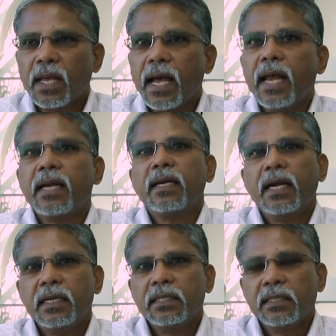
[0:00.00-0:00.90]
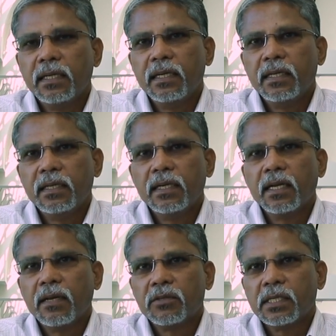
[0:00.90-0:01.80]
And additionally
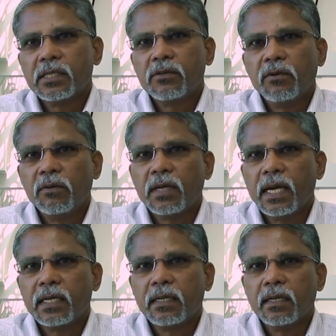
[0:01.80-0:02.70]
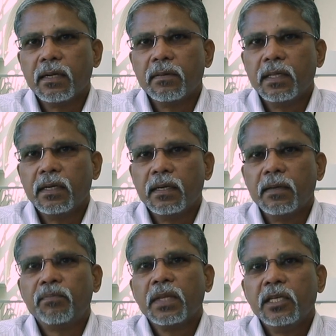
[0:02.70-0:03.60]
allows us to look at
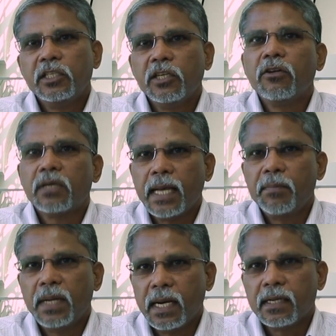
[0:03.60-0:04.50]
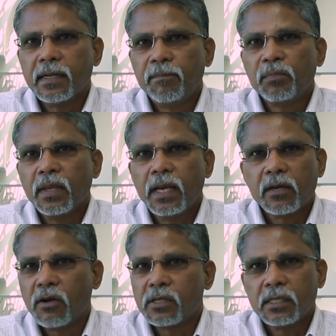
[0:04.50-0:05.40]
the genotype data
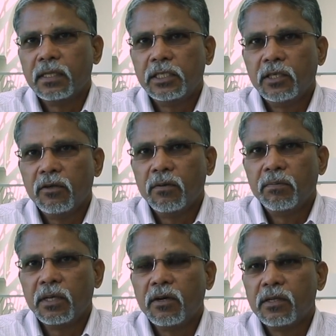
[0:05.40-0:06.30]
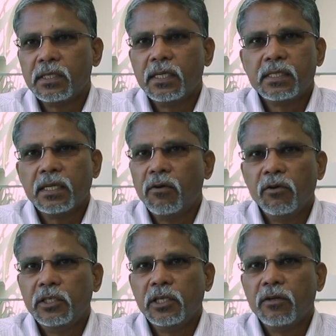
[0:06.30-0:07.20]
across the genome, because it's a
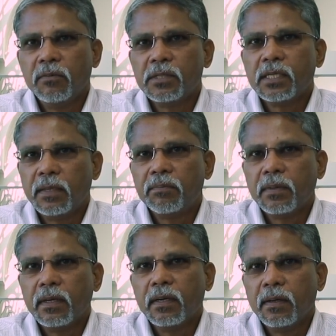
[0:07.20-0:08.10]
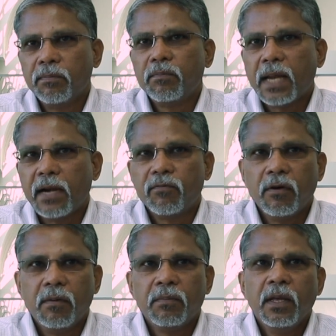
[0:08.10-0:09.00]
whole genome SNP
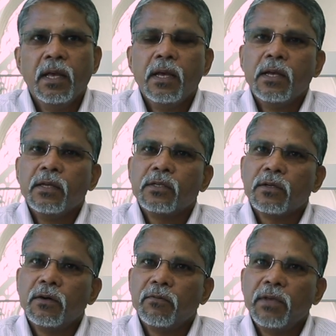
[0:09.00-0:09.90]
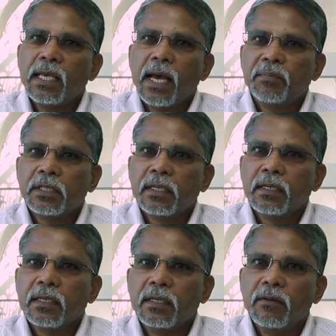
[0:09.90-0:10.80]
platform. So we
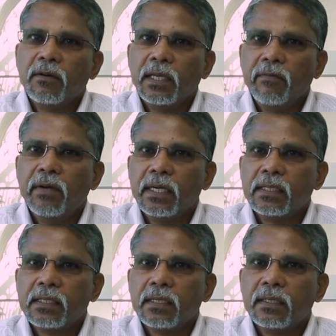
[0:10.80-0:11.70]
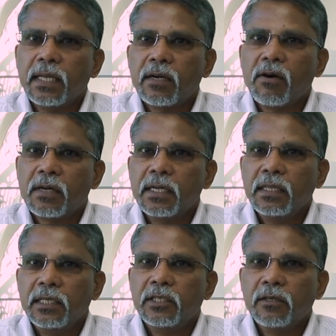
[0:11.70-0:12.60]
capture, events that occur
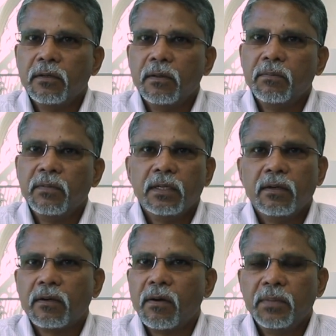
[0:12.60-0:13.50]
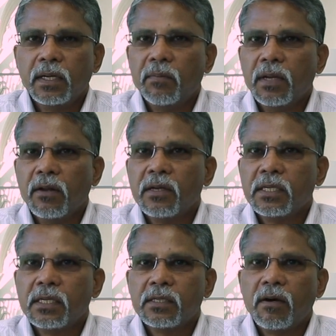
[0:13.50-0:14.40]
in the genome, copy number
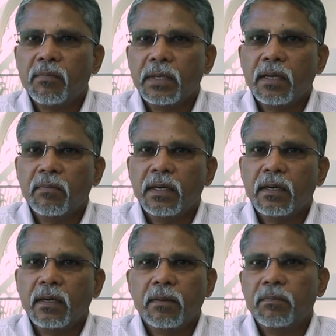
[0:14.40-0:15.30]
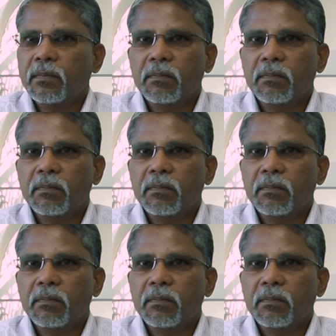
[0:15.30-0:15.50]
losses, copy number